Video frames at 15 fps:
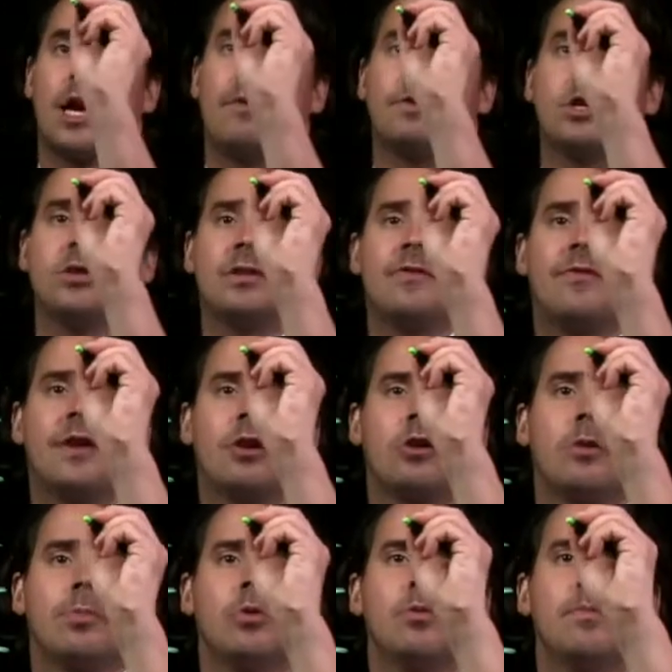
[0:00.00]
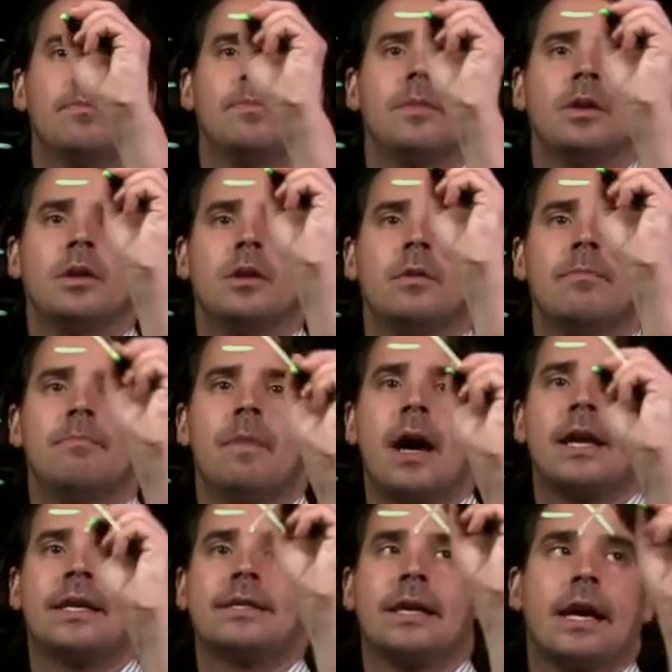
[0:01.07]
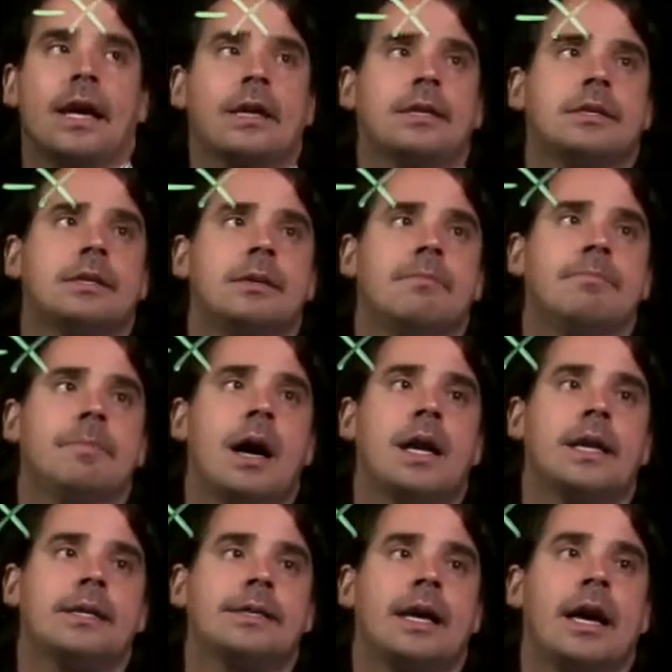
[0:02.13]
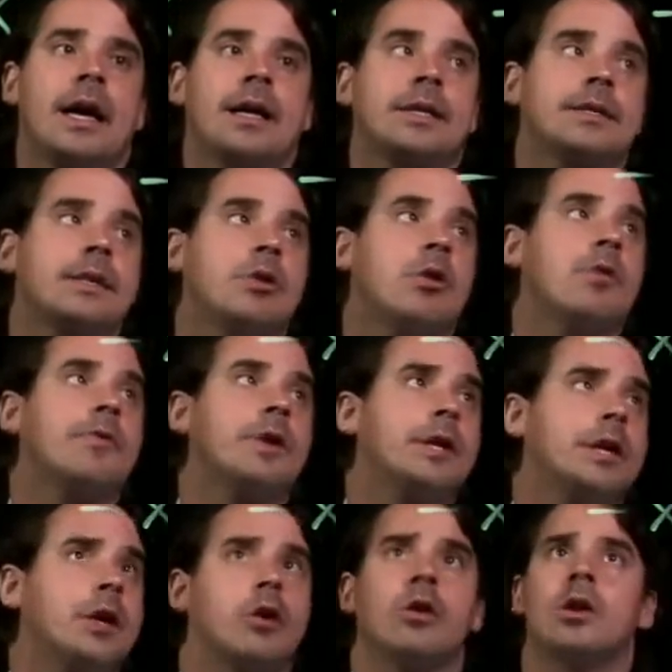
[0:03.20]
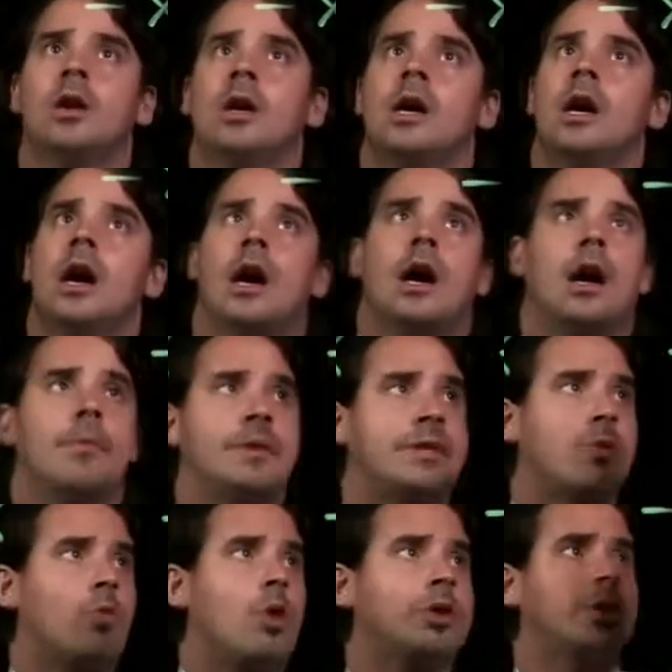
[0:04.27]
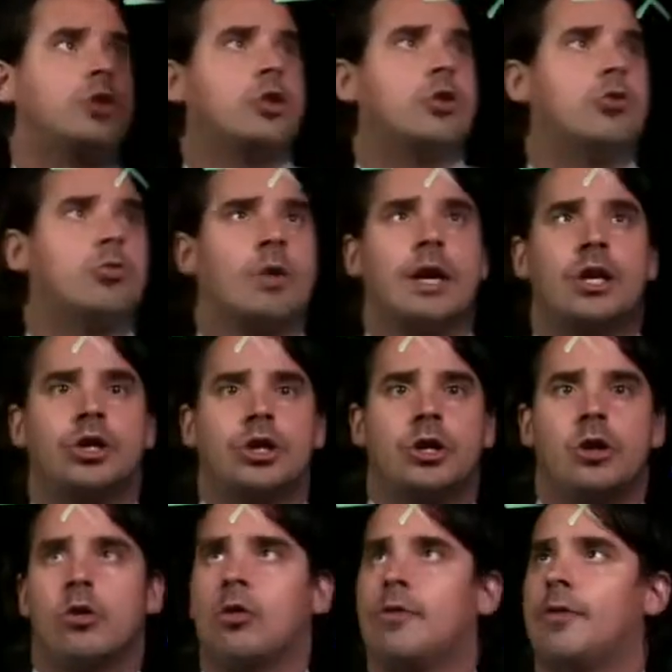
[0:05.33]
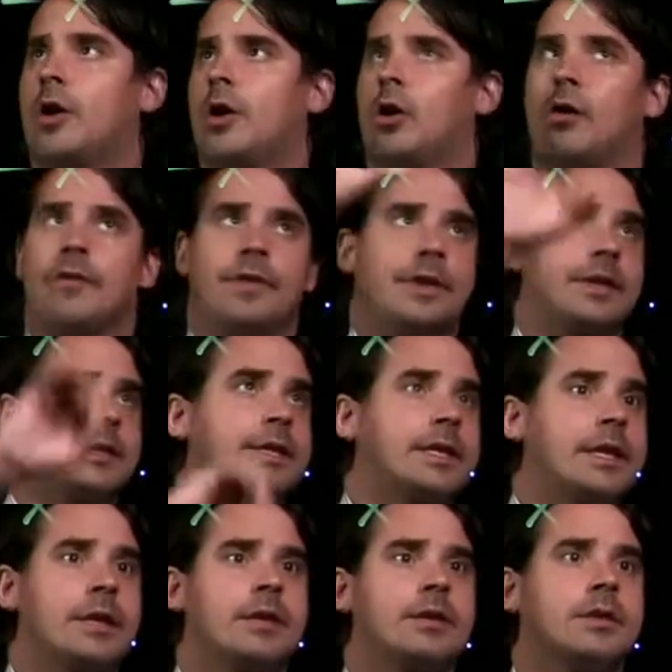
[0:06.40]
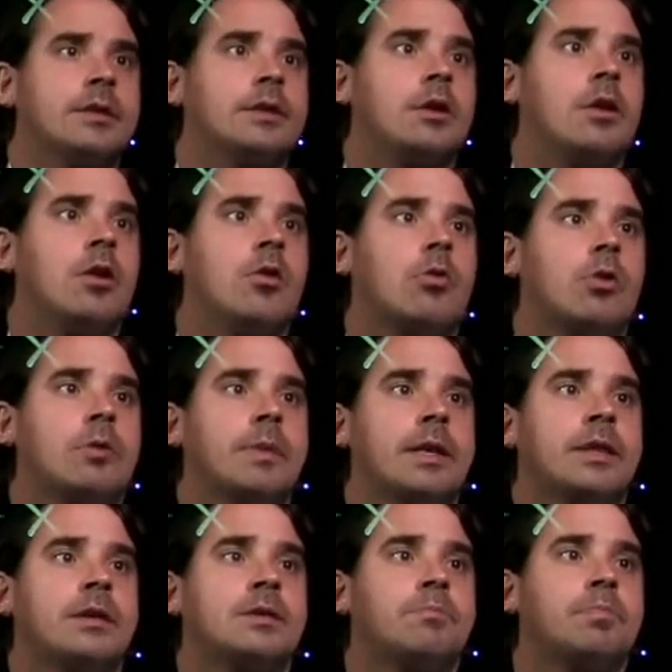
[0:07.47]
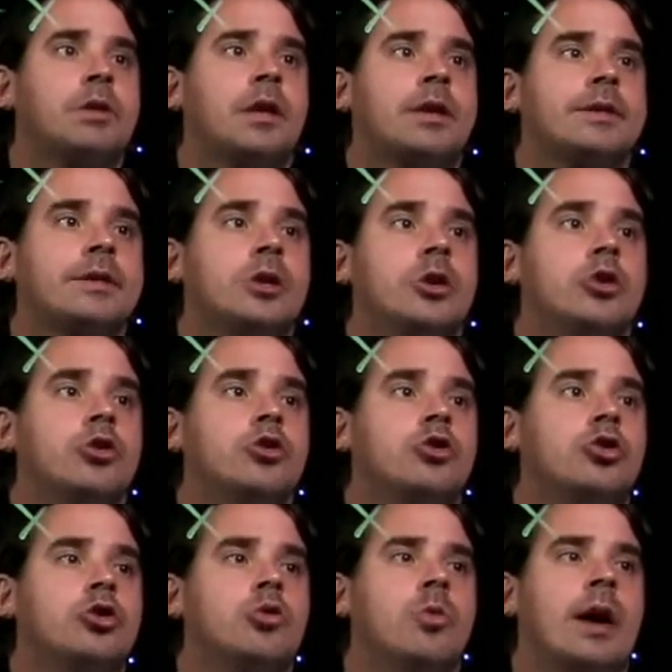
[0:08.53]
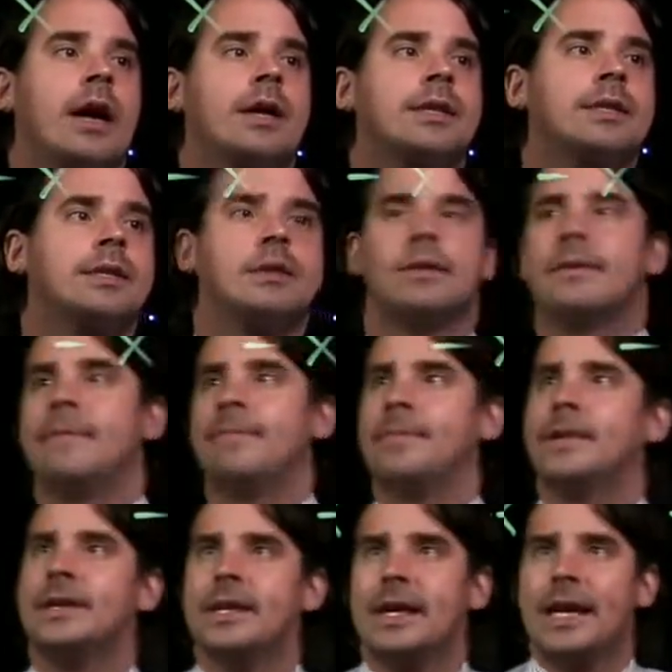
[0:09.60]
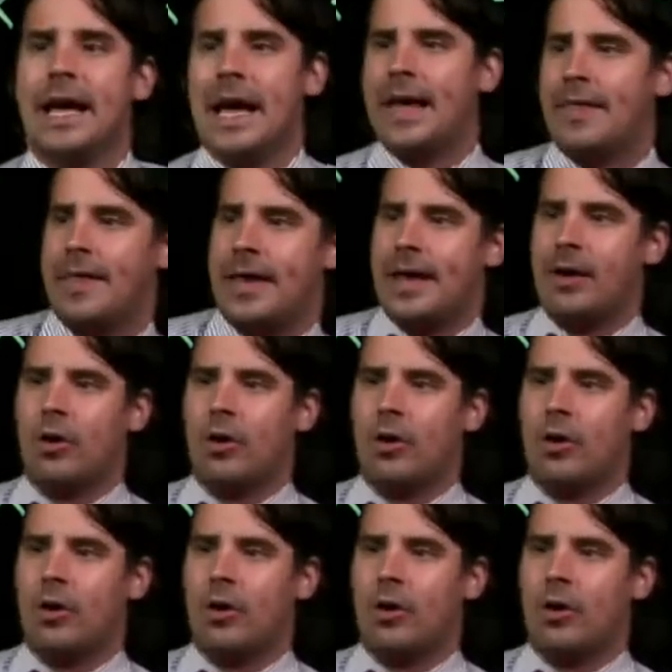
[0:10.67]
have to use the variable minus x, and over here, it's a 1 to 2 ratio of all of these things, so we're going to make this plus 2x. And then